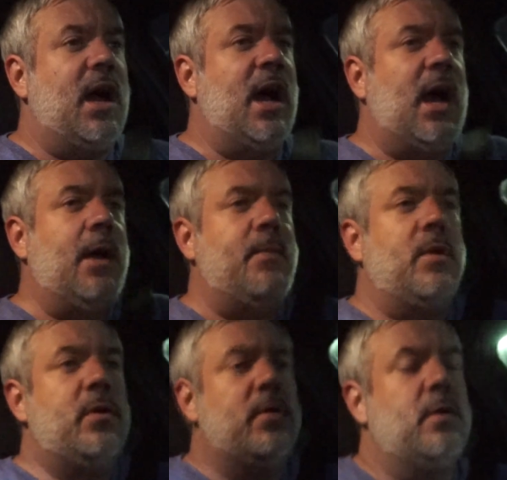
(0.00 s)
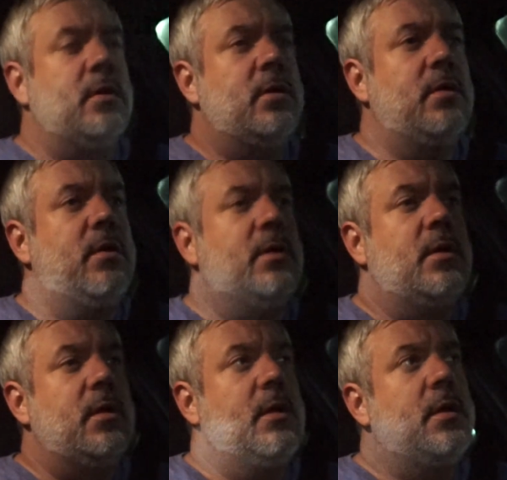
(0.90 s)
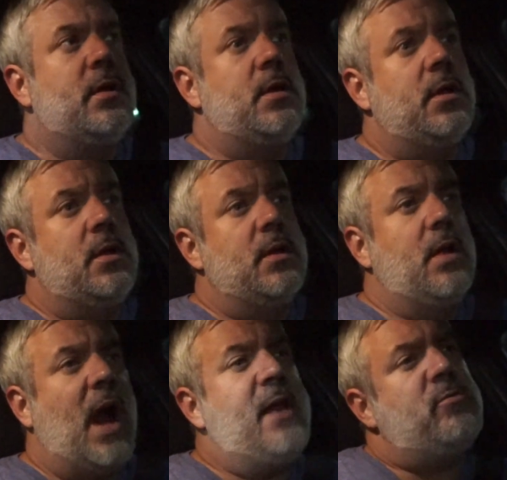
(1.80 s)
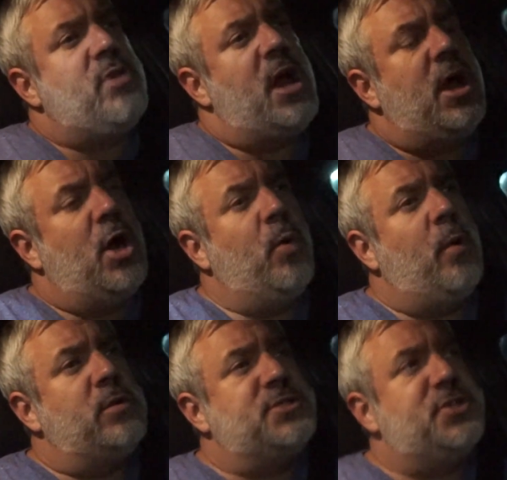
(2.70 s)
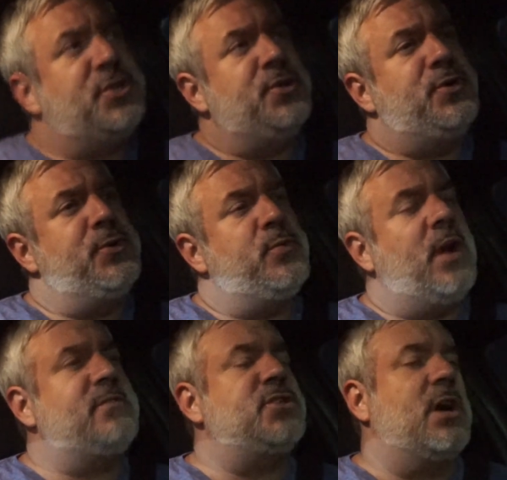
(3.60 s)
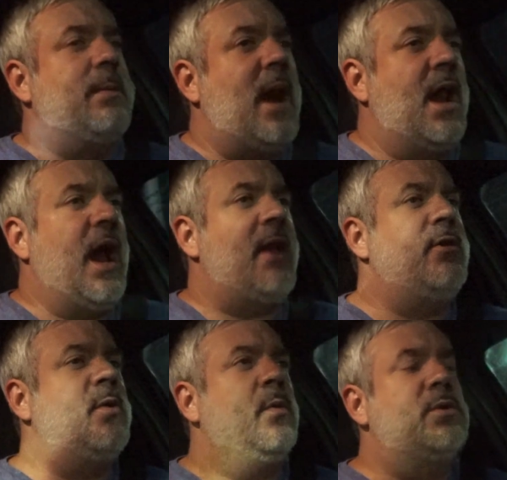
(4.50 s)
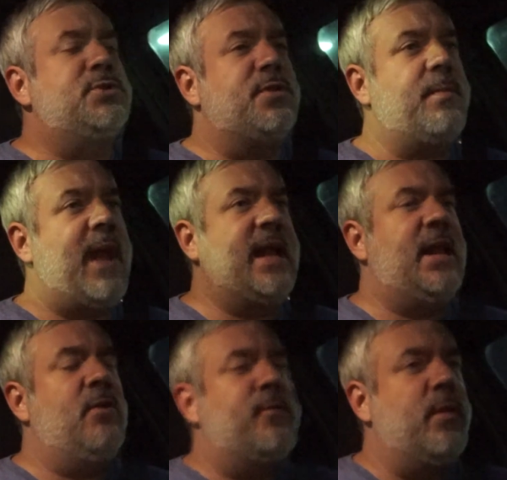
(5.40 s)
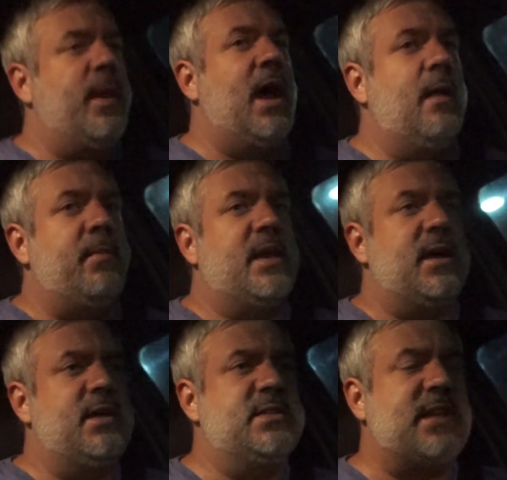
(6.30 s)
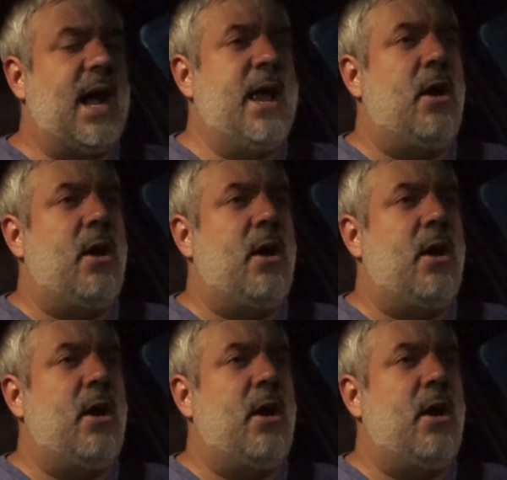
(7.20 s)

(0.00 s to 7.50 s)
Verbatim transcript: I don't know what we'll do. We'll have to talk about it. I don't know what we'll do with the painting over the bed, because I